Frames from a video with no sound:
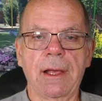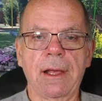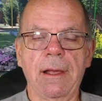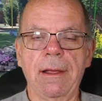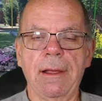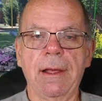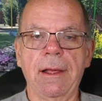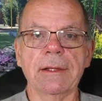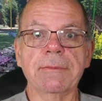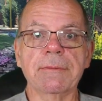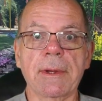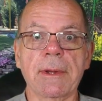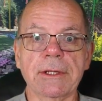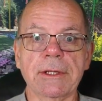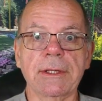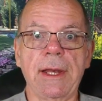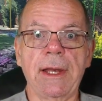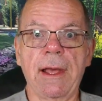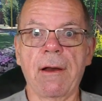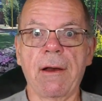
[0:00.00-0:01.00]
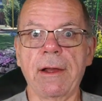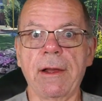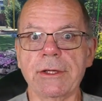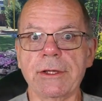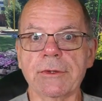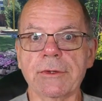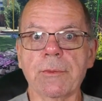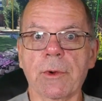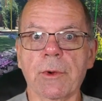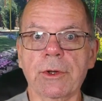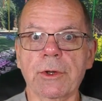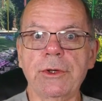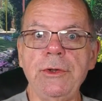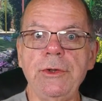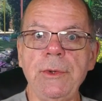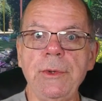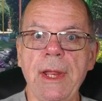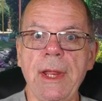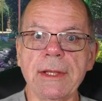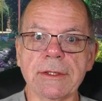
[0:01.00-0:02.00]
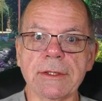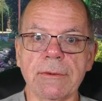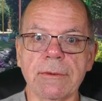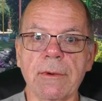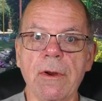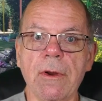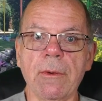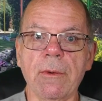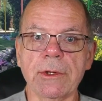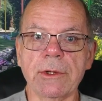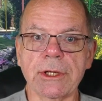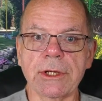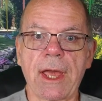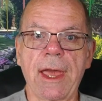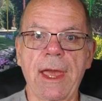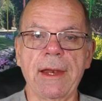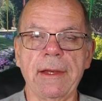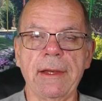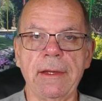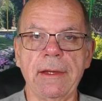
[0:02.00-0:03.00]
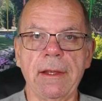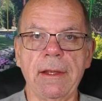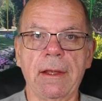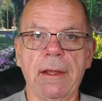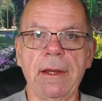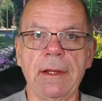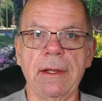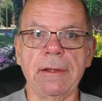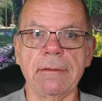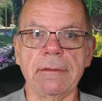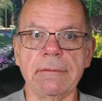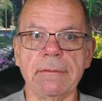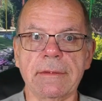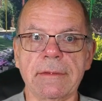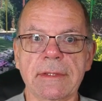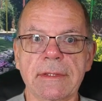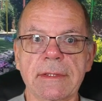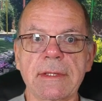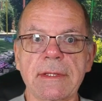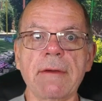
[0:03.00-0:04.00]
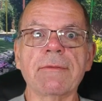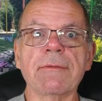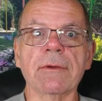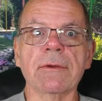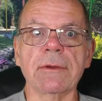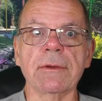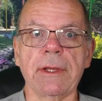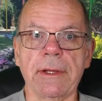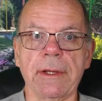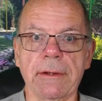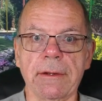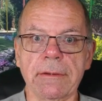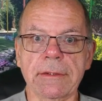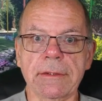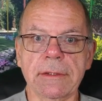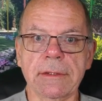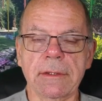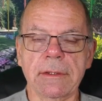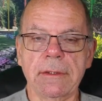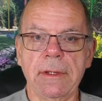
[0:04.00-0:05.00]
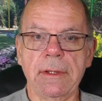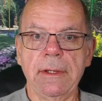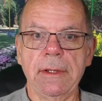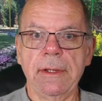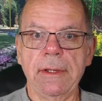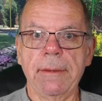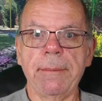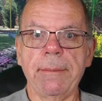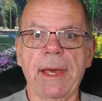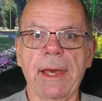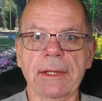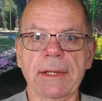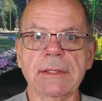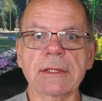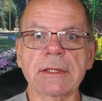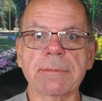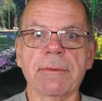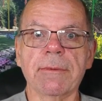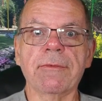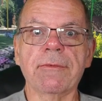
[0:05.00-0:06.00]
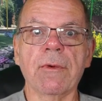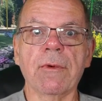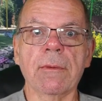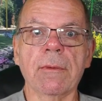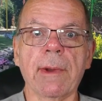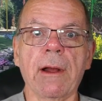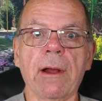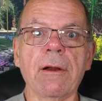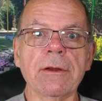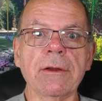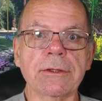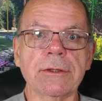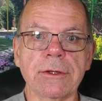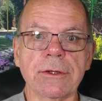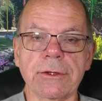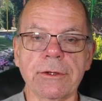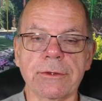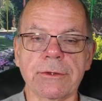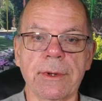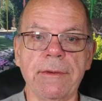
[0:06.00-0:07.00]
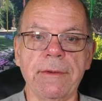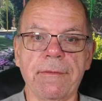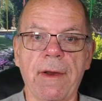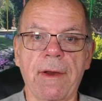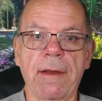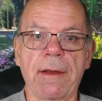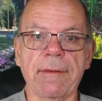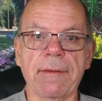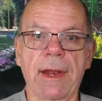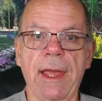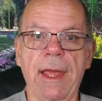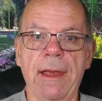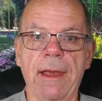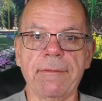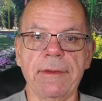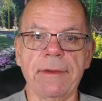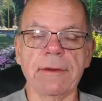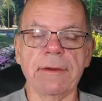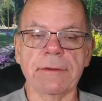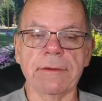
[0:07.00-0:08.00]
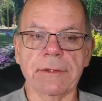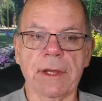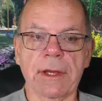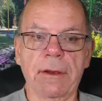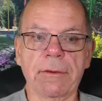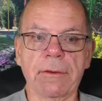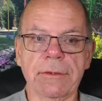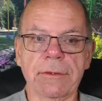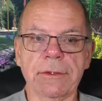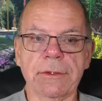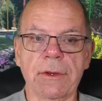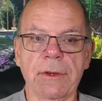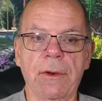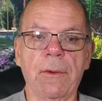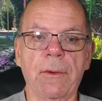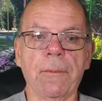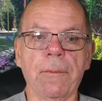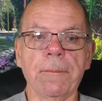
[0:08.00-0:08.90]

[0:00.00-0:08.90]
especially now, I just worked 2 days in a row, which I hadn't done in several years, back since before my heart surgery 5.5 years ago. So,